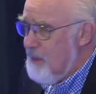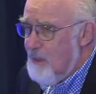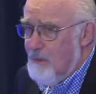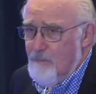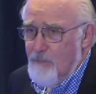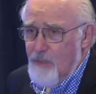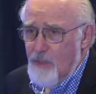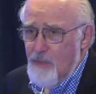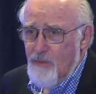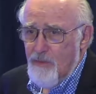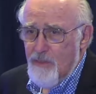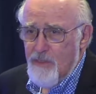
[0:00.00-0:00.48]

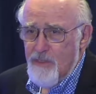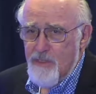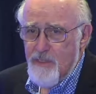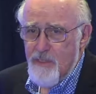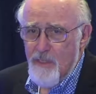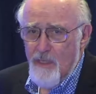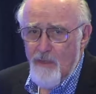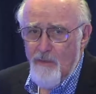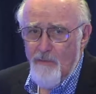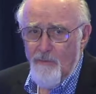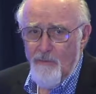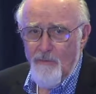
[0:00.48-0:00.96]
because
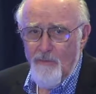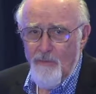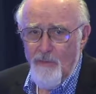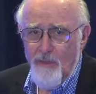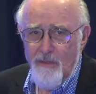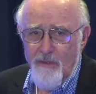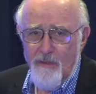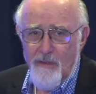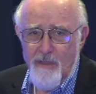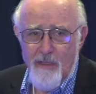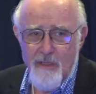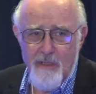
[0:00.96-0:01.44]
it
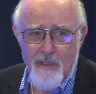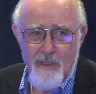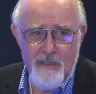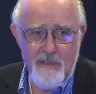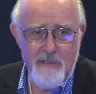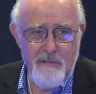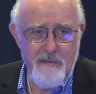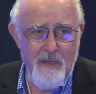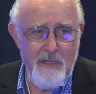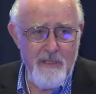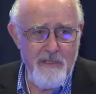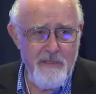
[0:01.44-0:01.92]
really
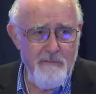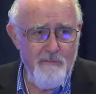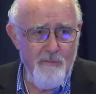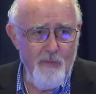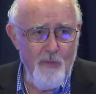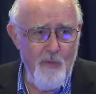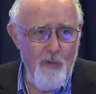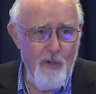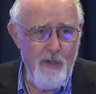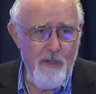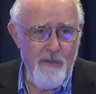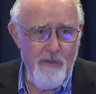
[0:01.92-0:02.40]
is less
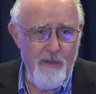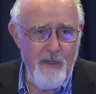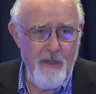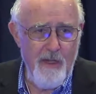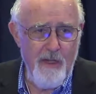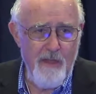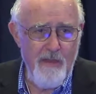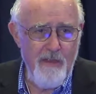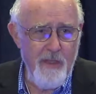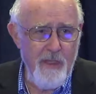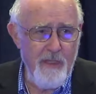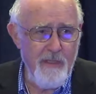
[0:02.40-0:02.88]
important than I
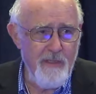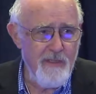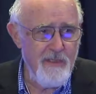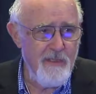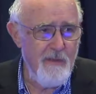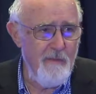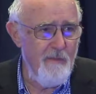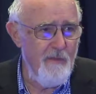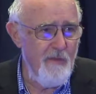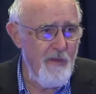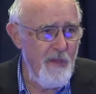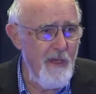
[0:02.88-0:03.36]
think
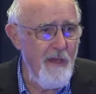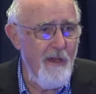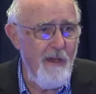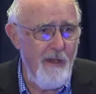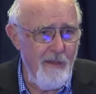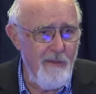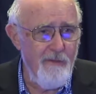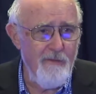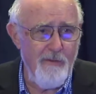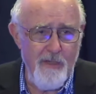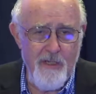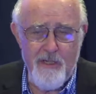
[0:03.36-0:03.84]
some of the
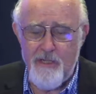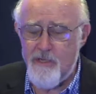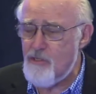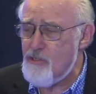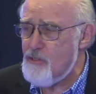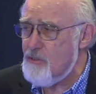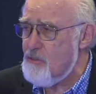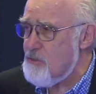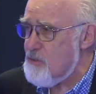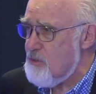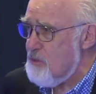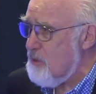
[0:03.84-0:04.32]
other
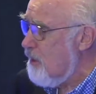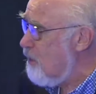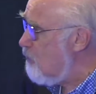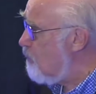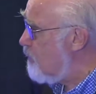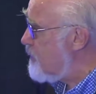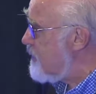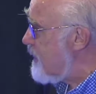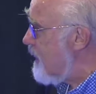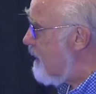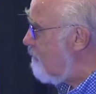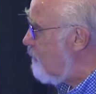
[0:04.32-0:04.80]
issues are,
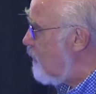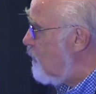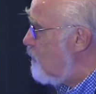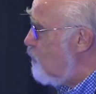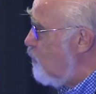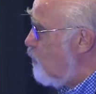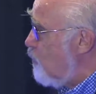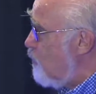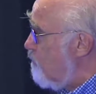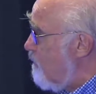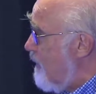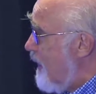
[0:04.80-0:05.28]
which have to do
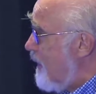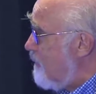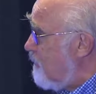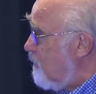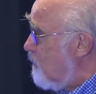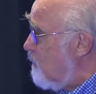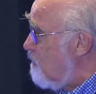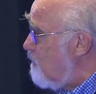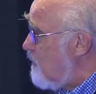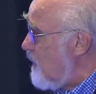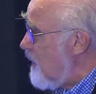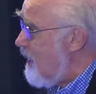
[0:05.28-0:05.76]
with mental
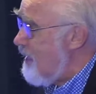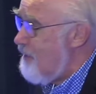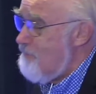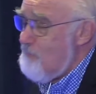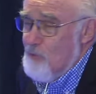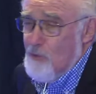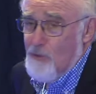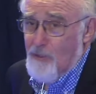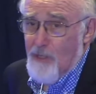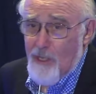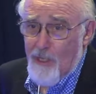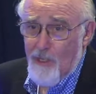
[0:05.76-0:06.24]
and
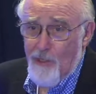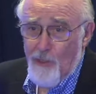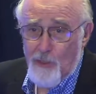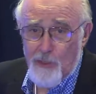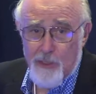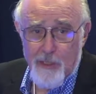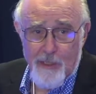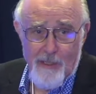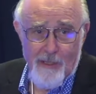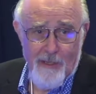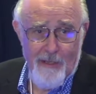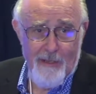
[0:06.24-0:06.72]
behavioral health
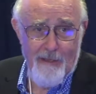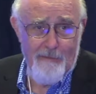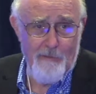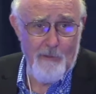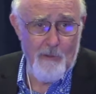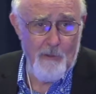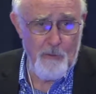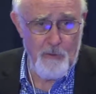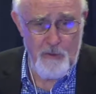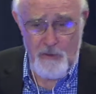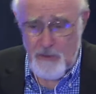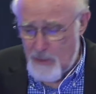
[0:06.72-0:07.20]
and the
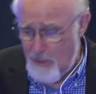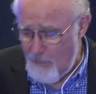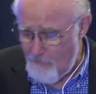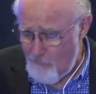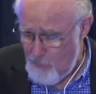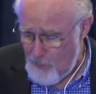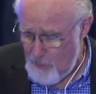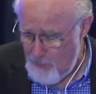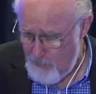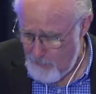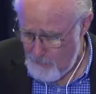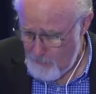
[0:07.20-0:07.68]
whole
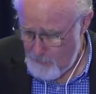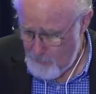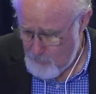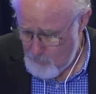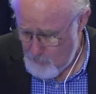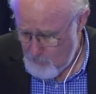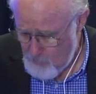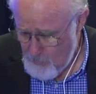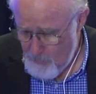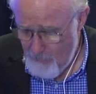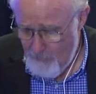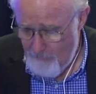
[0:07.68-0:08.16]
safety culture
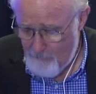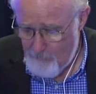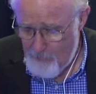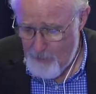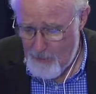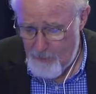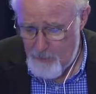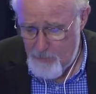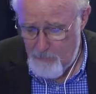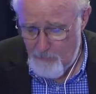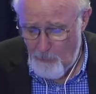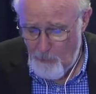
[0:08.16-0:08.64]
that
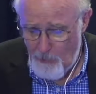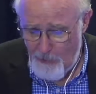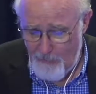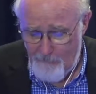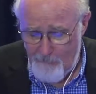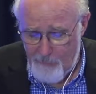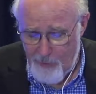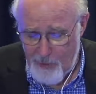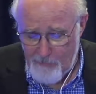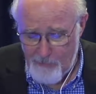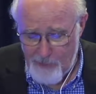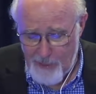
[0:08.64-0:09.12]
is part of
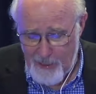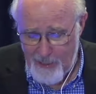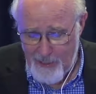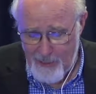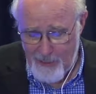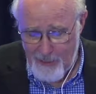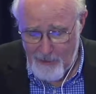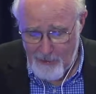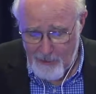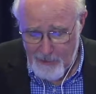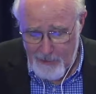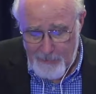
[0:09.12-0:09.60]
public
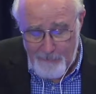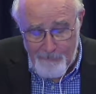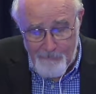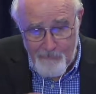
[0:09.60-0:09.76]
health.